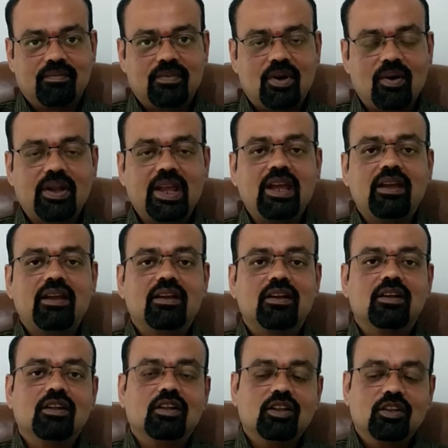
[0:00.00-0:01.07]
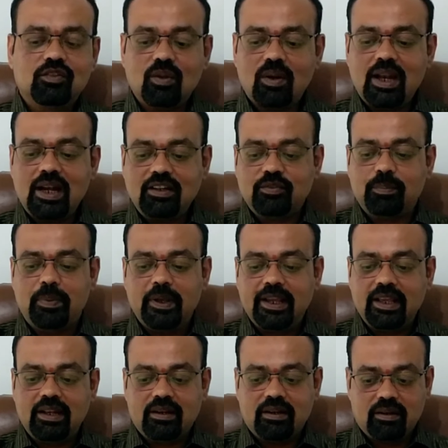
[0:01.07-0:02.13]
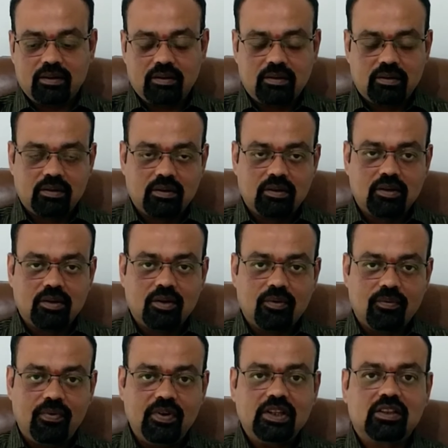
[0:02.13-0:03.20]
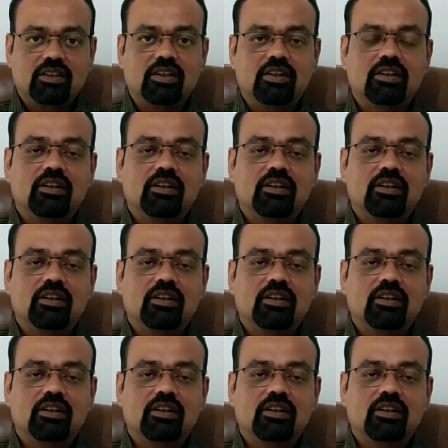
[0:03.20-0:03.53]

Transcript: Okay, so let's begin with